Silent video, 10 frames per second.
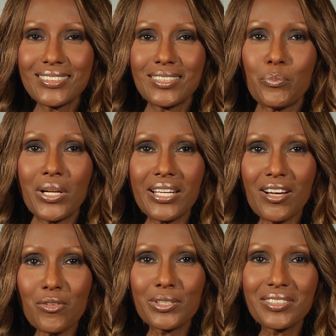The plane
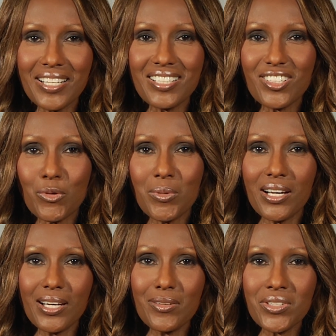ticket
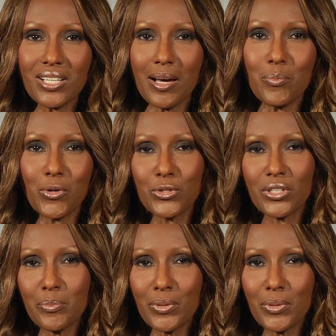arrived. I board on a